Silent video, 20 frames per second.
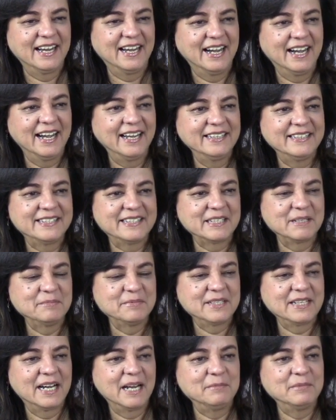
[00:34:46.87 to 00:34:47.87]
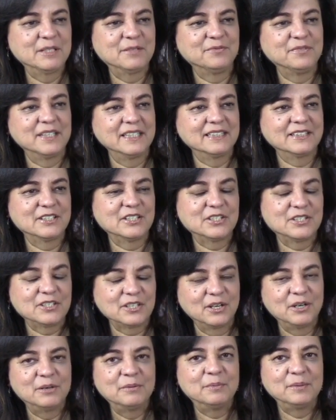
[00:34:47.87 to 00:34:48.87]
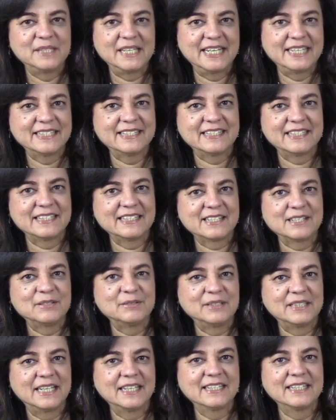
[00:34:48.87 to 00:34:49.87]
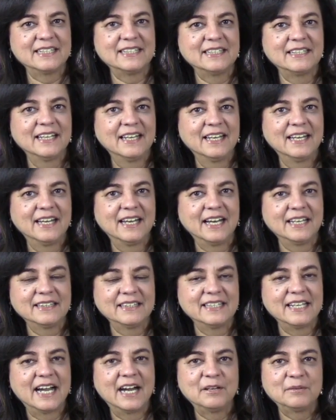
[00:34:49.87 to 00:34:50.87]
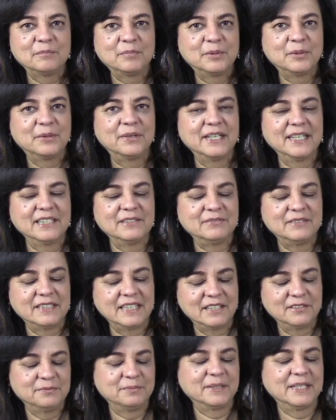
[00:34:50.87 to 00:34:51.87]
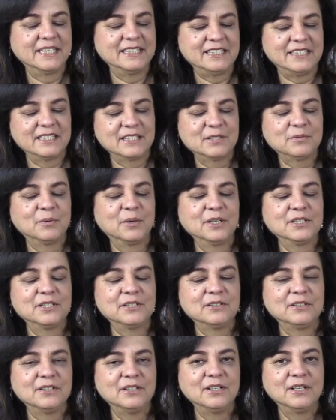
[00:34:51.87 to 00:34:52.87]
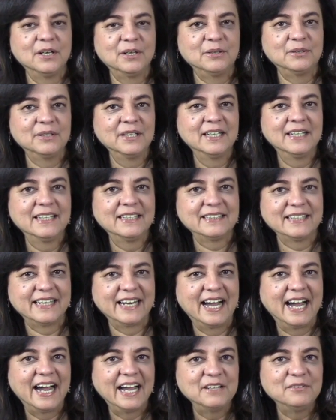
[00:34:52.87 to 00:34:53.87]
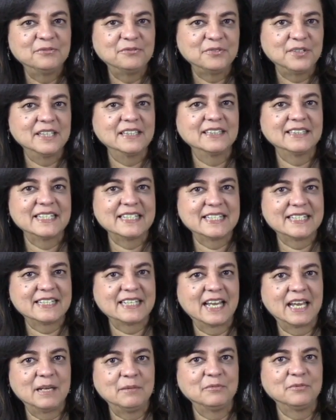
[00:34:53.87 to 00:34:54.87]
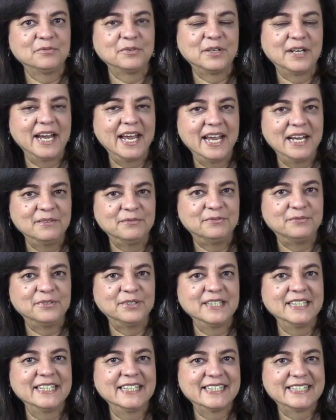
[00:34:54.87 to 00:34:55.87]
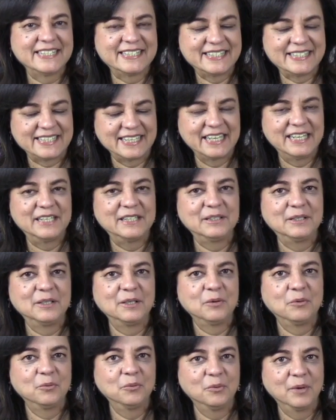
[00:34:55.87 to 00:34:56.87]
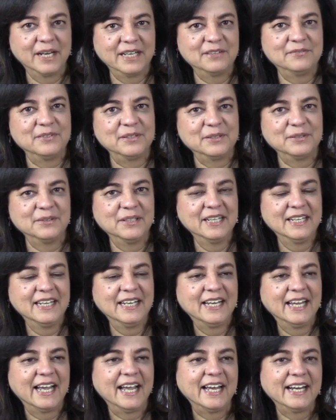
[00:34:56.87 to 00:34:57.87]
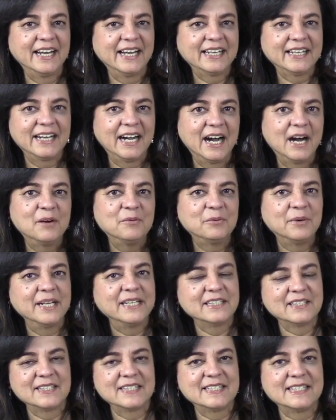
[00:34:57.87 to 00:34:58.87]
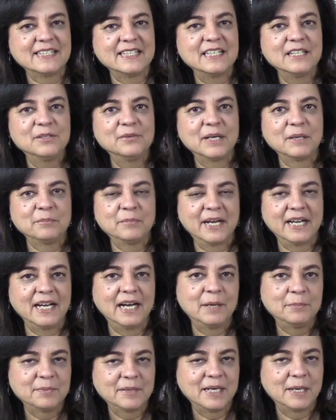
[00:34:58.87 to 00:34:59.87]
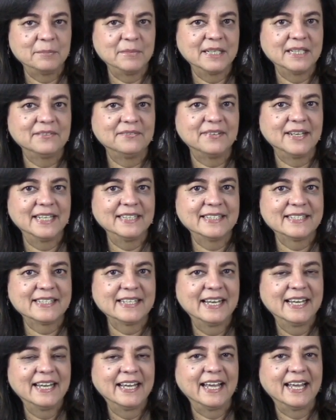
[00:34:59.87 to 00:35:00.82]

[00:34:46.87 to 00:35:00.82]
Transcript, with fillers: I sometimes feel so blessed and so lucky at the outpouring of love, but I just want you to know that I feel the same for every single one of you. And I can't wait to see you at my upcoming events.